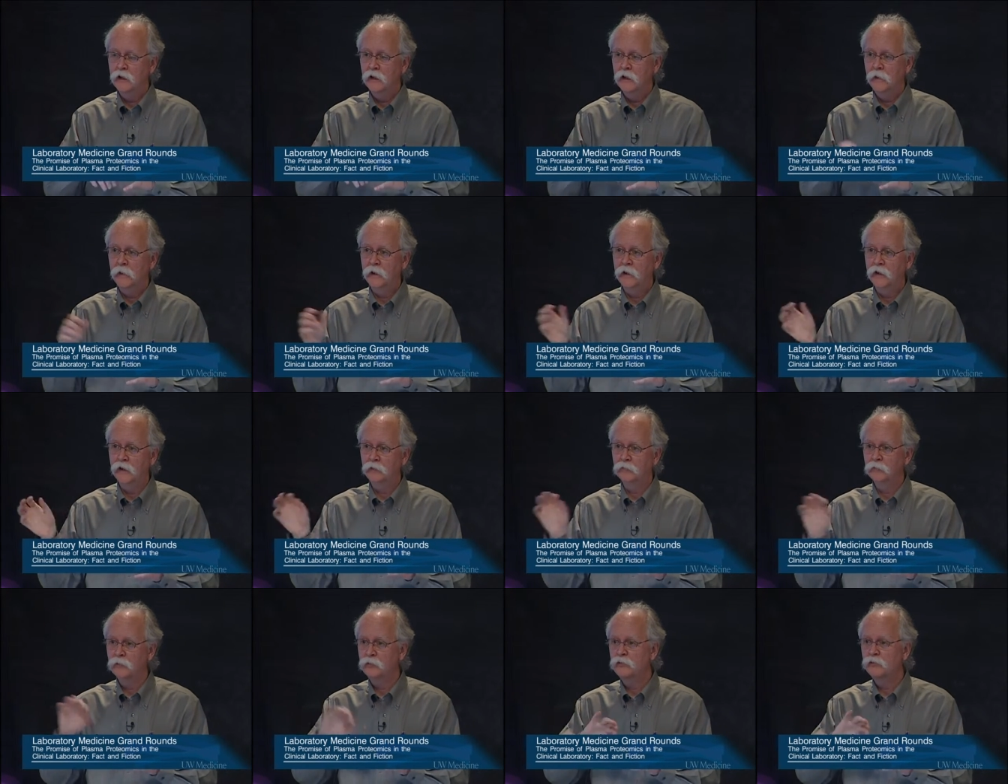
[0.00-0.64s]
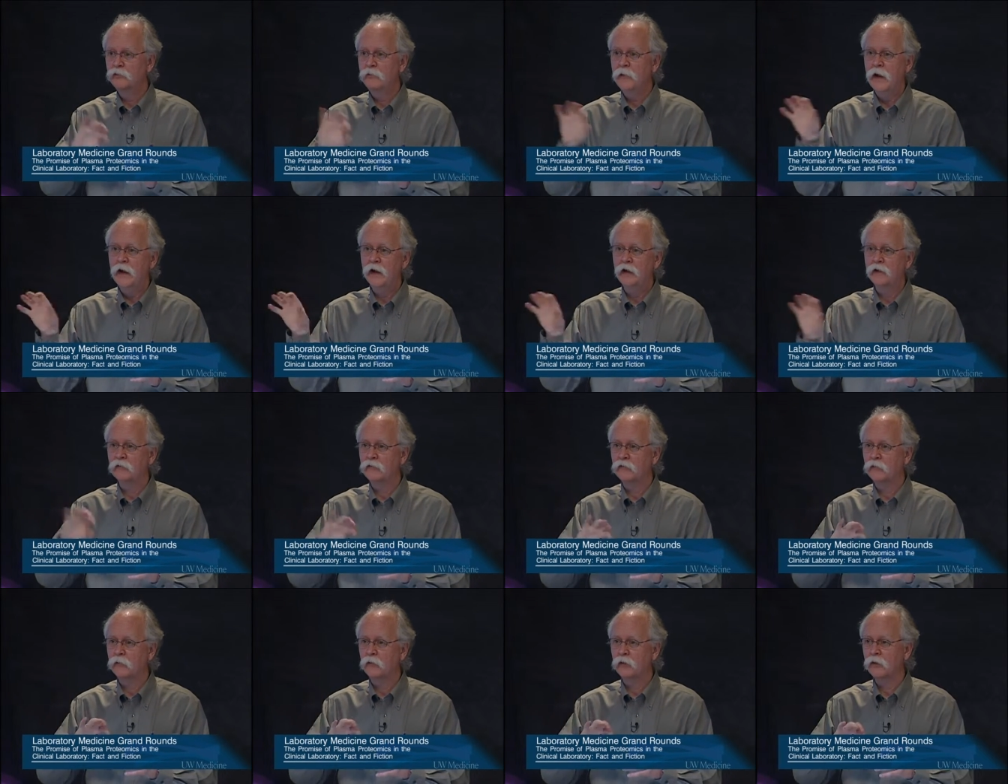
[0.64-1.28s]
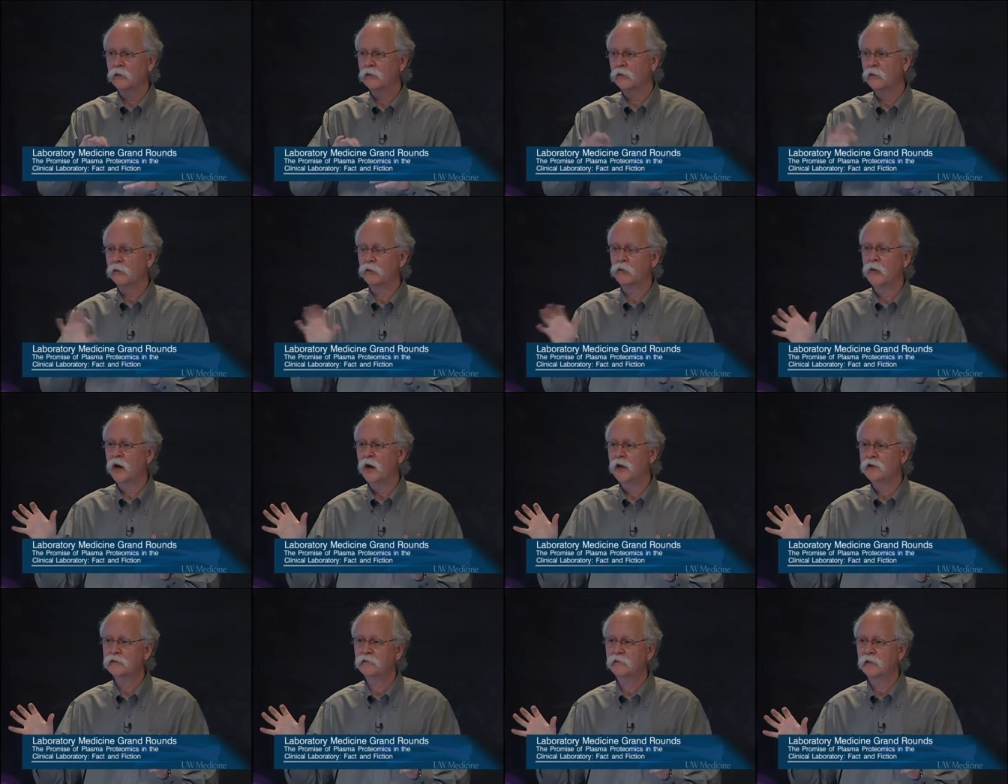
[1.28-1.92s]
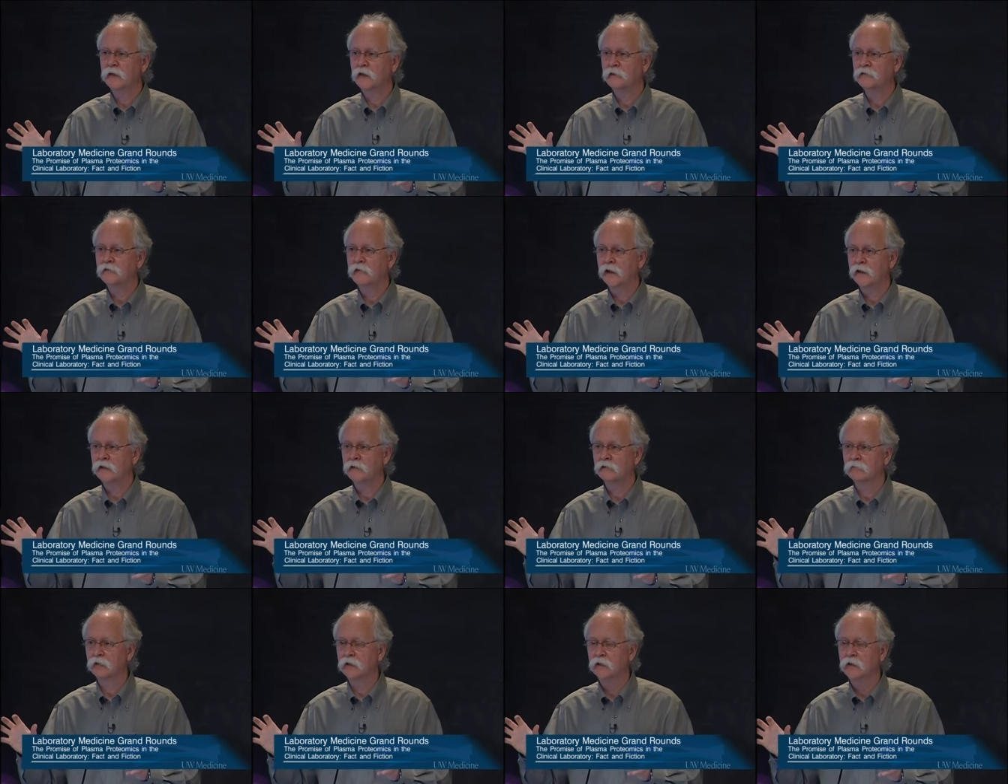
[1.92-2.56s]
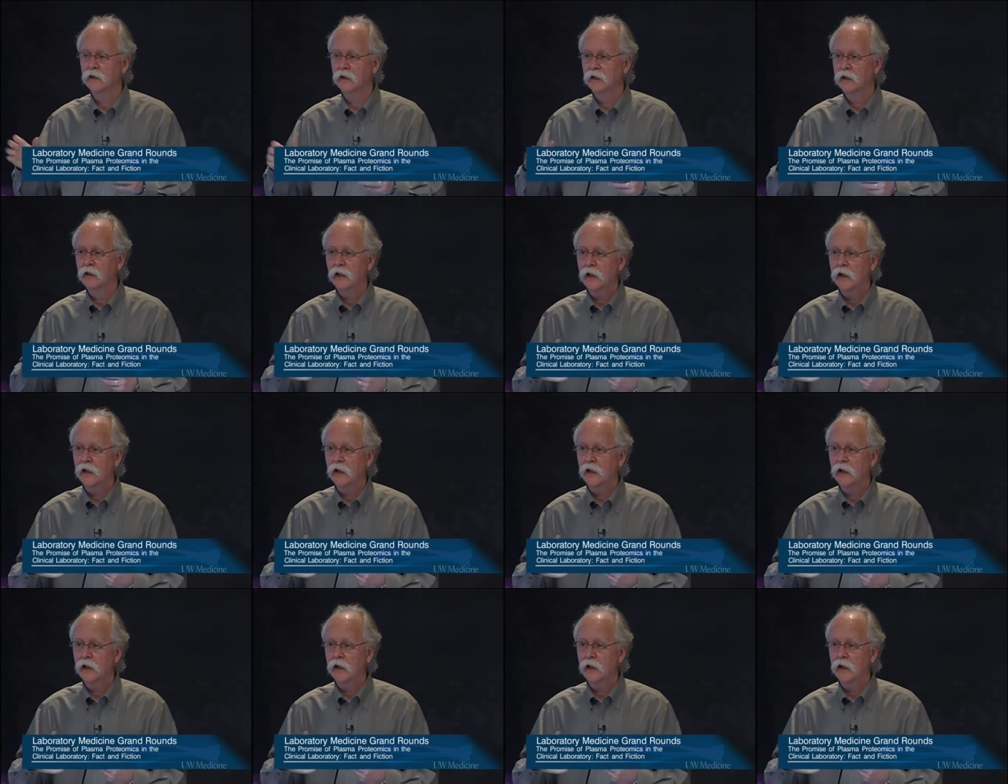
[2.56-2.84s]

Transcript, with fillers: They get moved back and forth. They're washed very effectively.